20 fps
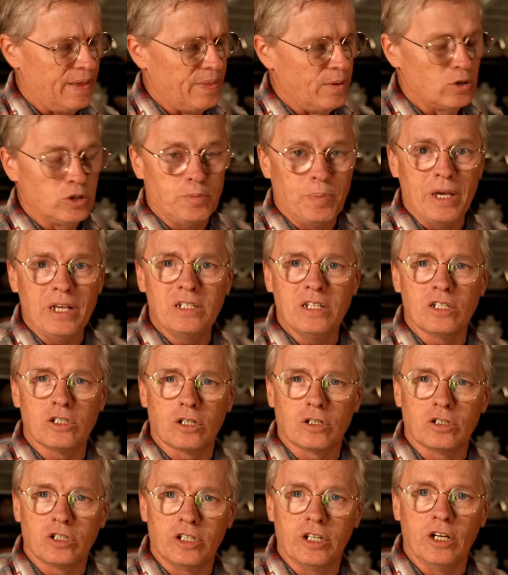and those pieces
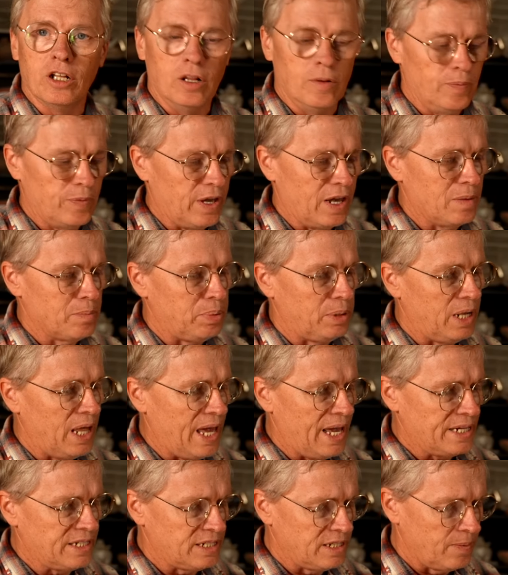are still in
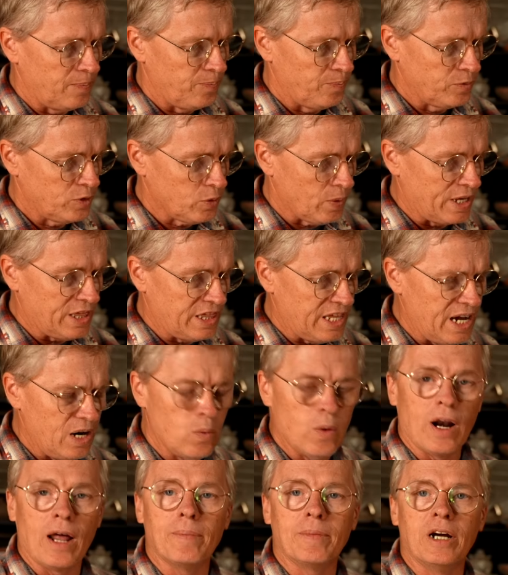place. So I think
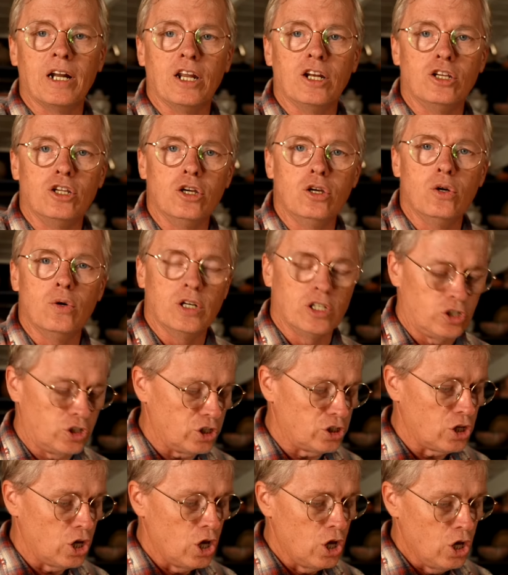what I'm going to do is
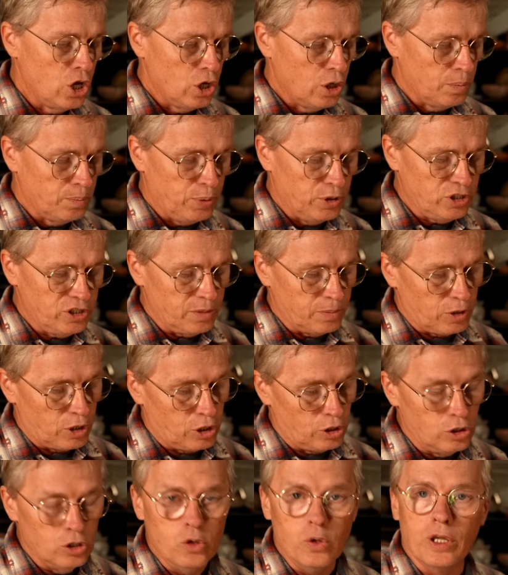just put some
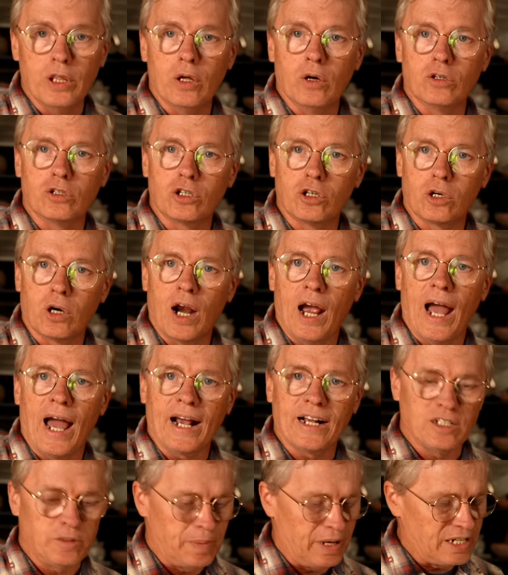glue in those
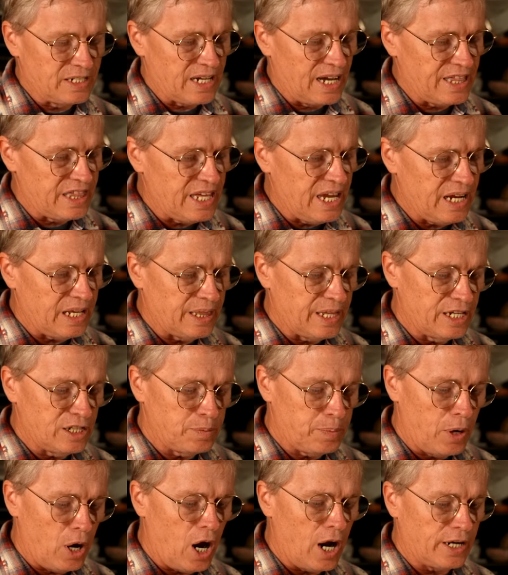cracks because I think this
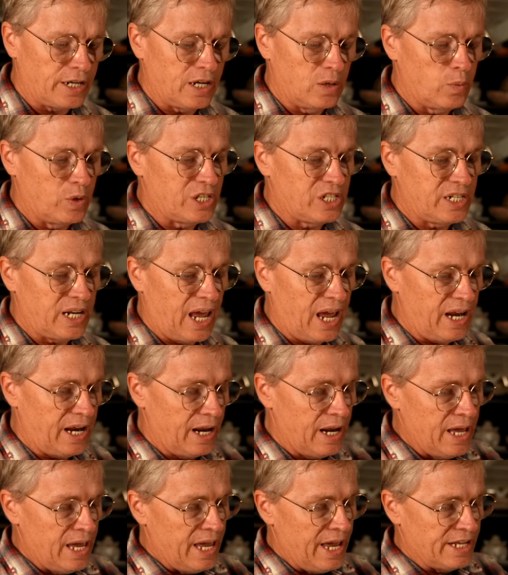pot can withstand
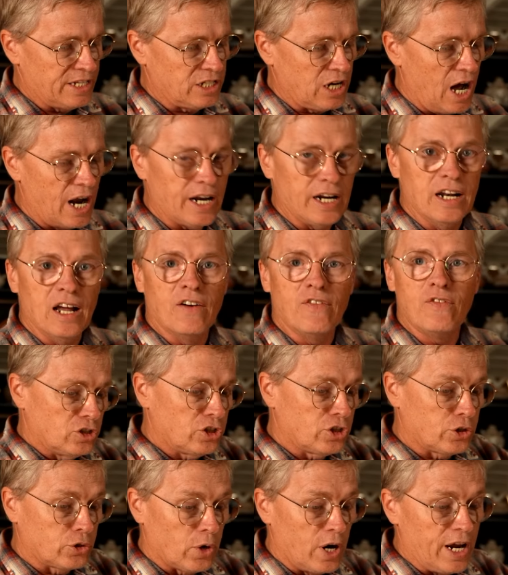it. It's got enough
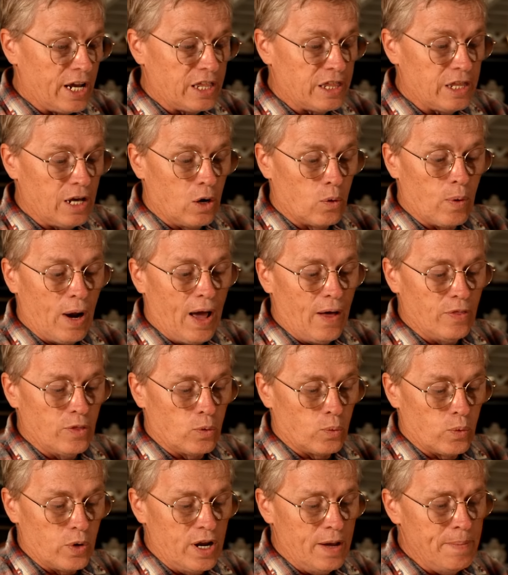strength around the
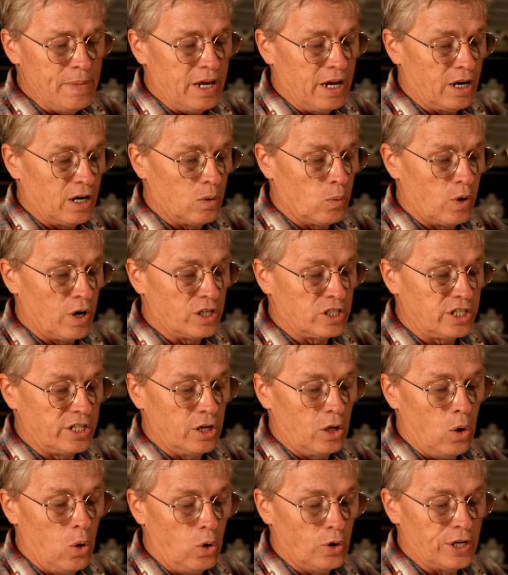rim here where it's
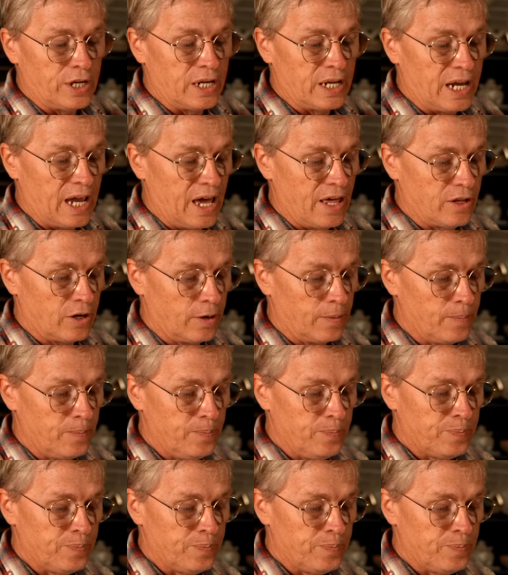still holding together